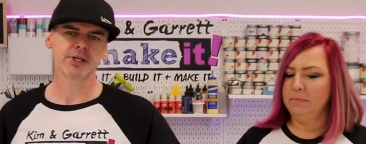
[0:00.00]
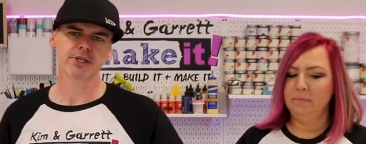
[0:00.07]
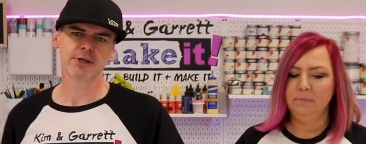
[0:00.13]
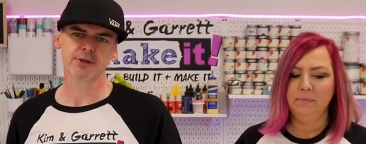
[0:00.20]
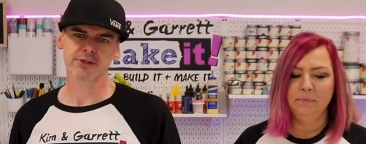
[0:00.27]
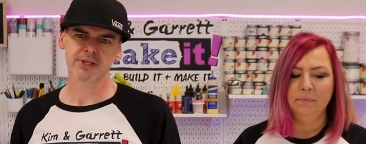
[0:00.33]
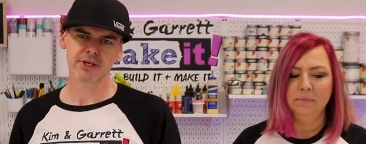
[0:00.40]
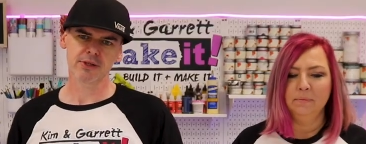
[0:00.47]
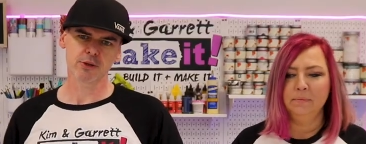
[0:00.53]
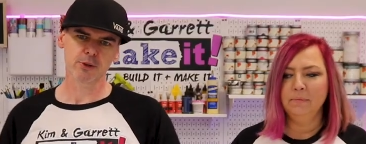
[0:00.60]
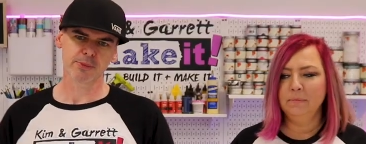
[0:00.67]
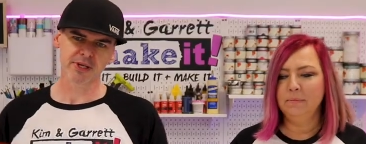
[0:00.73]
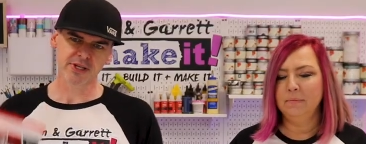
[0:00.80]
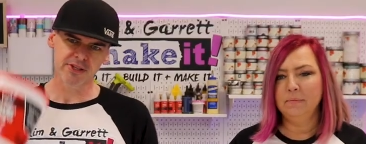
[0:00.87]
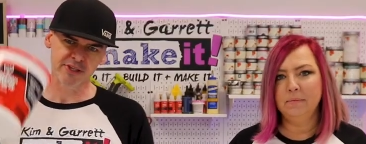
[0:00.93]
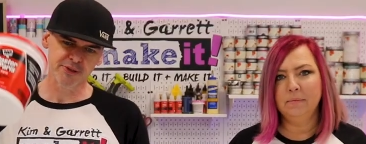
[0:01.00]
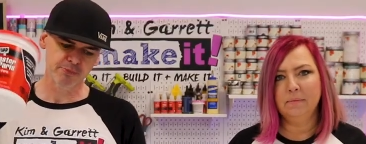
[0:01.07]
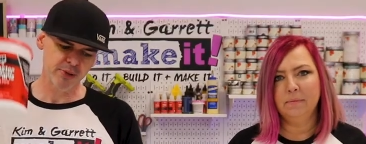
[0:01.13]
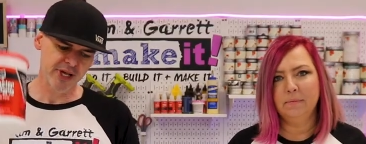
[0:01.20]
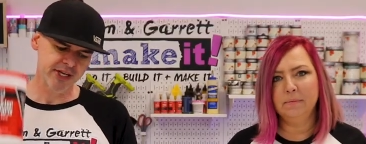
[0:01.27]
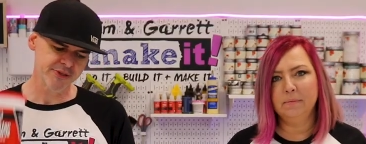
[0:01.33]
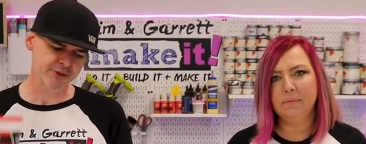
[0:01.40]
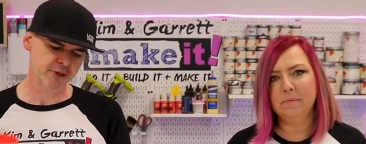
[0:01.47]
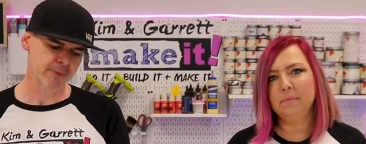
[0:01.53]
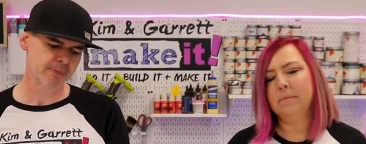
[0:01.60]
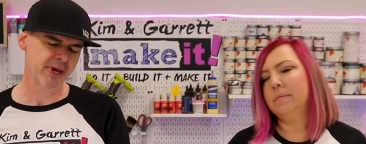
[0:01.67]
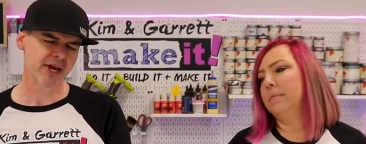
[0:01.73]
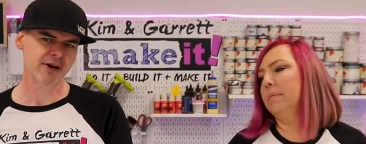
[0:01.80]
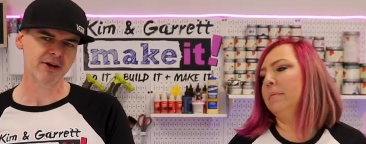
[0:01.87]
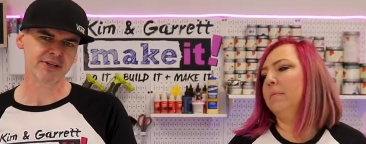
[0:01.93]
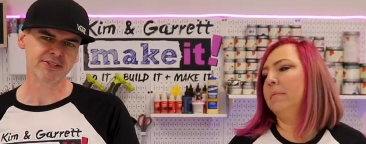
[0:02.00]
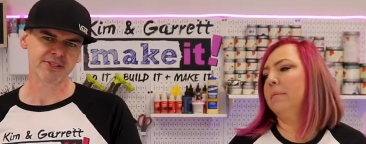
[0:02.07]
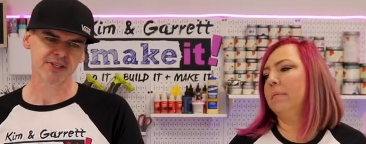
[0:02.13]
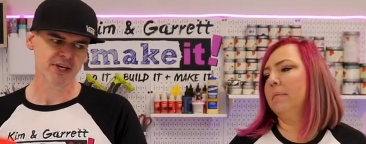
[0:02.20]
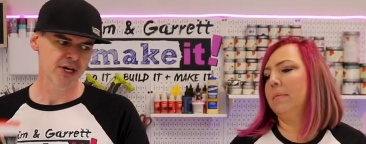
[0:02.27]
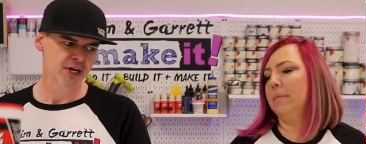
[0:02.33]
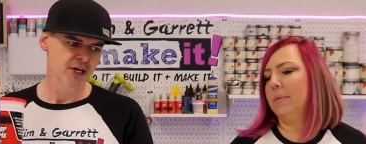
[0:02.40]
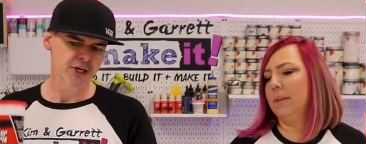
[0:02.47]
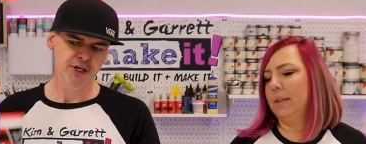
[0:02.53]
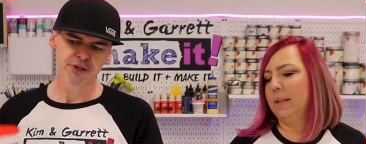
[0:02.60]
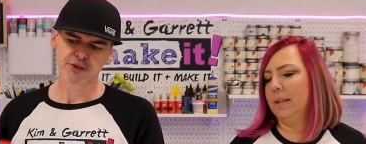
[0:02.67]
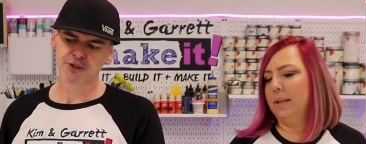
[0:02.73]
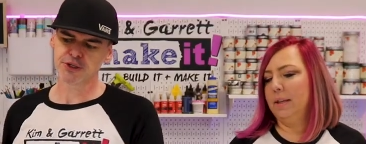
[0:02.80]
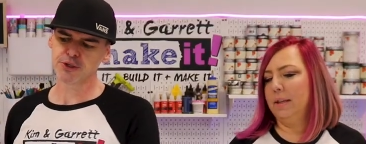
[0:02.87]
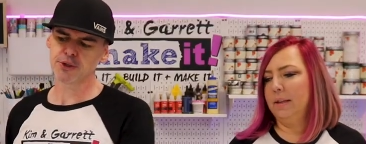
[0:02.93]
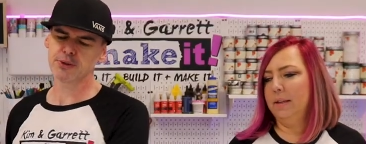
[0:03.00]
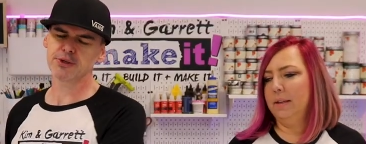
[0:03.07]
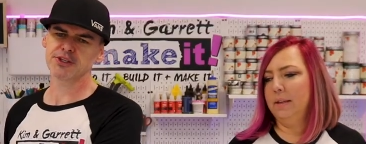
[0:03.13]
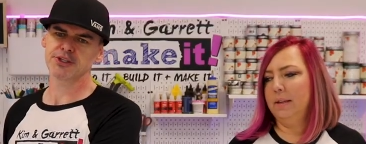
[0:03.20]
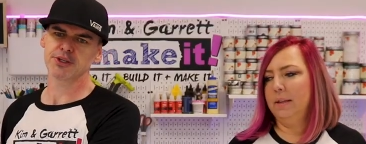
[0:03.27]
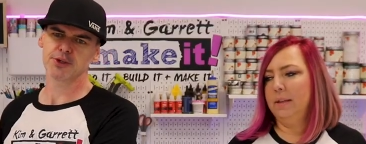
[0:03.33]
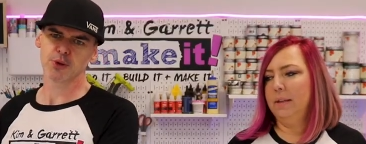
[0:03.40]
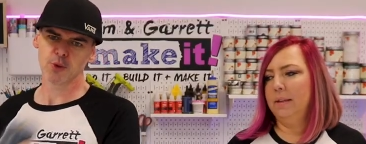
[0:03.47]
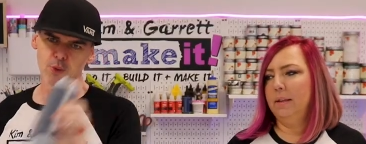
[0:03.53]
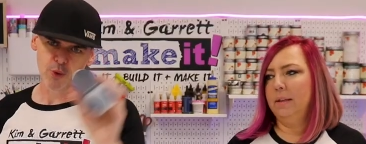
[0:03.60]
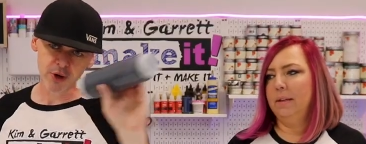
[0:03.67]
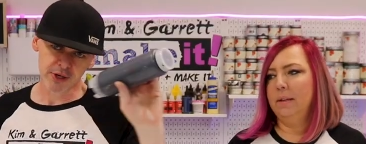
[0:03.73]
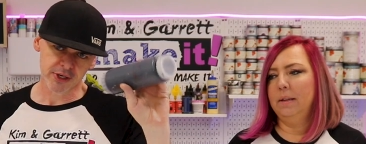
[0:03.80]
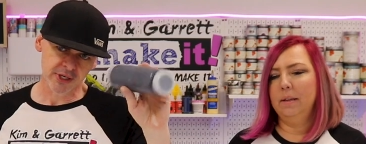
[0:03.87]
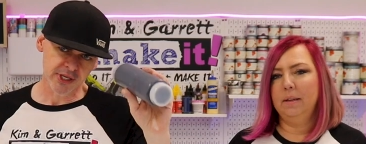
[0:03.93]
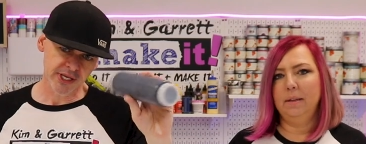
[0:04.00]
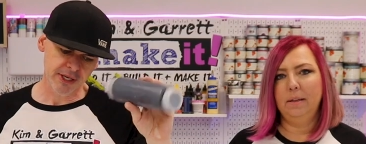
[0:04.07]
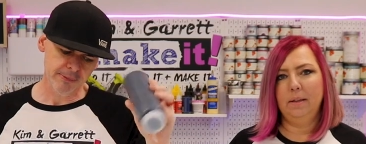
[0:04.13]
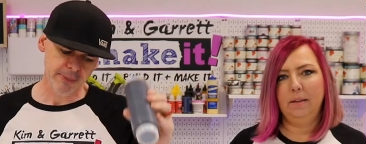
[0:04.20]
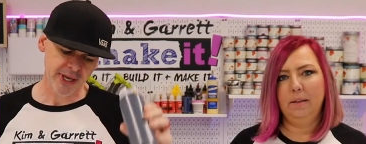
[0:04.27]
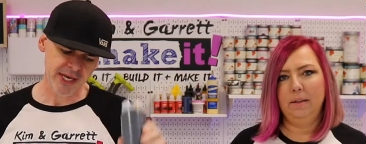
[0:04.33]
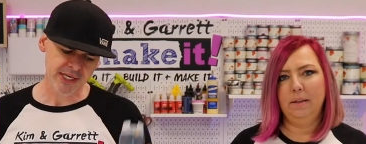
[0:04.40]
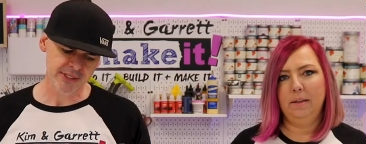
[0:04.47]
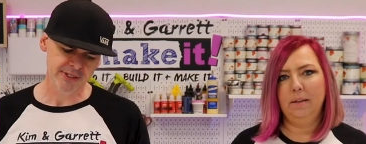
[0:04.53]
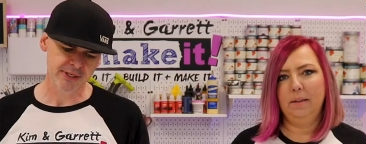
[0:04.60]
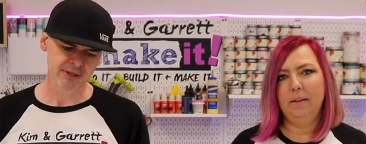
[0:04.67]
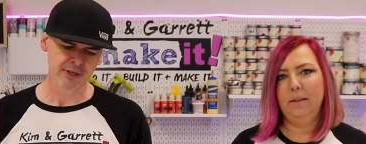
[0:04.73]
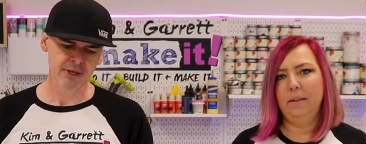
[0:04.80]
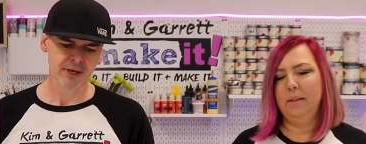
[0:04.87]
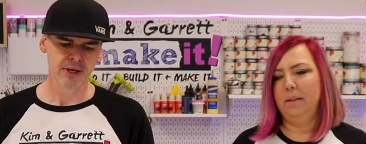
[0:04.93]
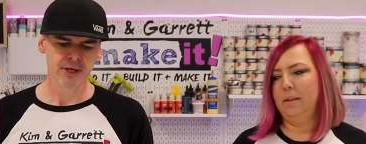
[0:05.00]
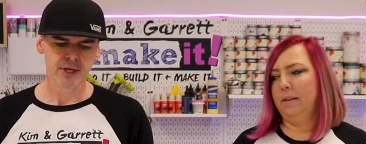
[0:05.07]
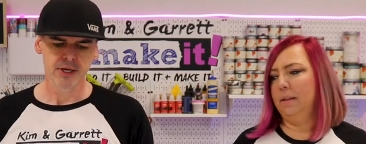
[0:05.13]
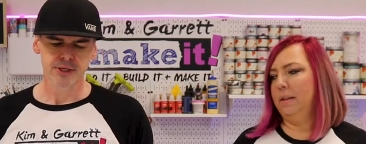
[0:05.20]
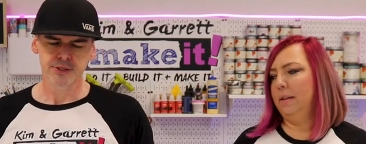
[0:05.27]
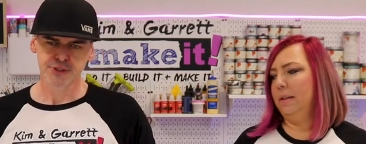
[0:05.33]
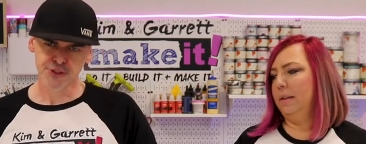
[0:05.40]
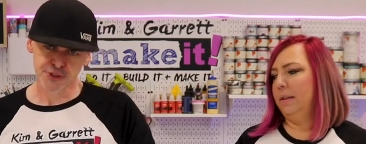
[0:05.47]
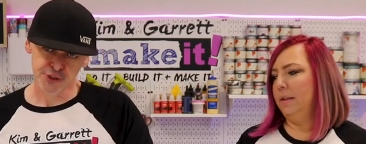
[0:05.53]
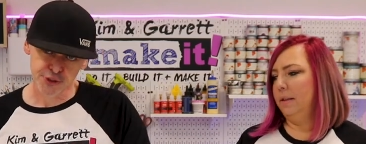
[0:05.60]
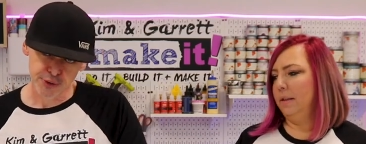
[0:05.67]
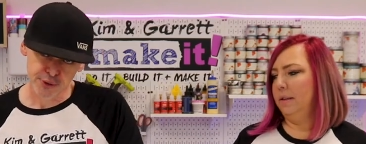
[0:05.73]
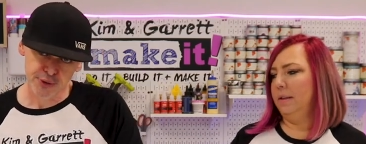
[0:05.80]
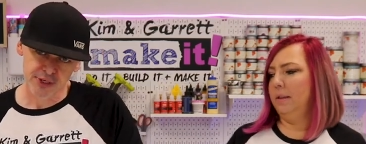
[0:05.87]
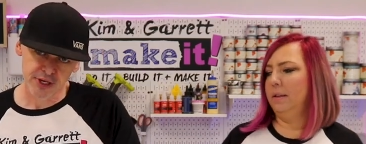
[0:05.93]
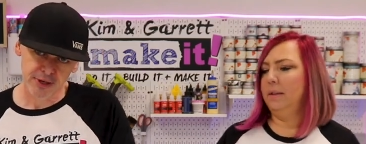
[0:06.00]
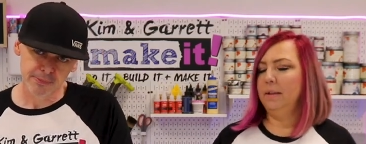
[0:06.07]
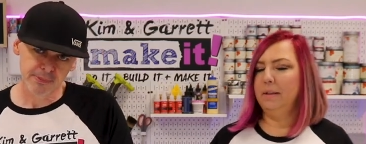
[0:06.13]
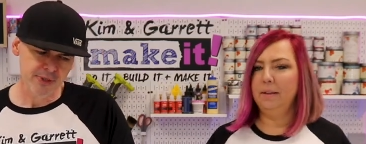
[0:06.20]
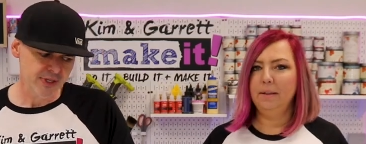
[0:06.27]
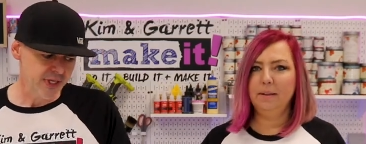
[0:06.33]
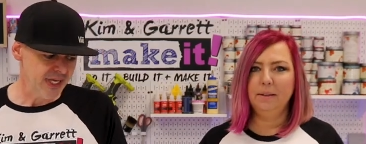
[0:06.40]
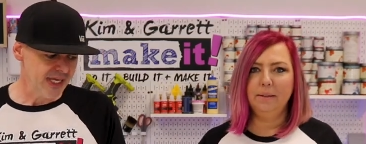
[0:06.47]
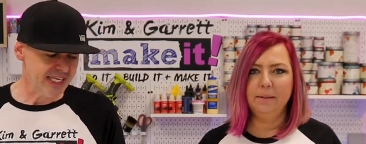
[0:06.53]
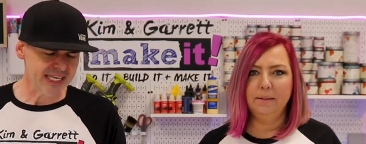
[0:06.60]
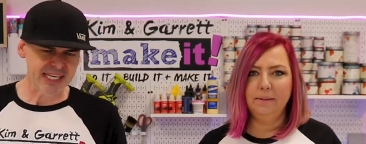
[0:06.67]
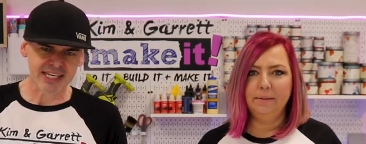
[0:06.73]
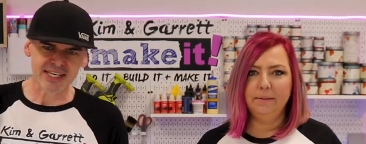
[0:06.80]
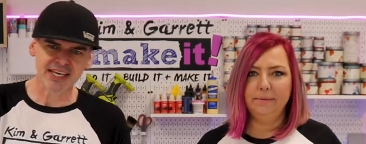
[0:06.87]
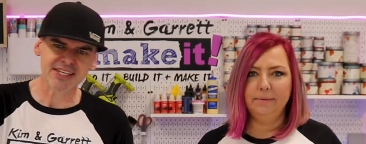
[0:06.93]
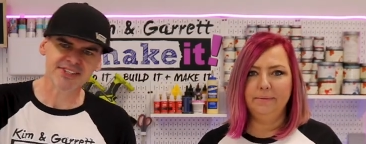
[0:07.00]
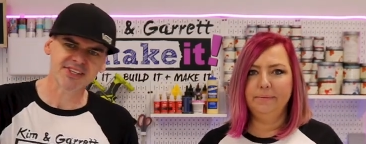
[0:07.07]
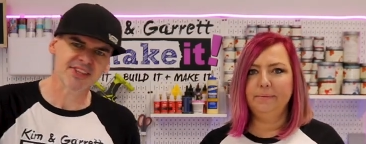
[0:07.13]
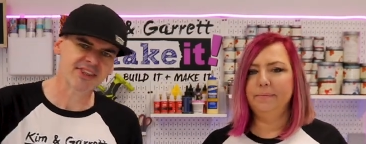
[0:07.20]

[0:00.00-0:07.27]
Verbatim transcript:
Speaker 1: going to use a little bit of this plaster of Paris two to one in paint. Stir it up, get it nice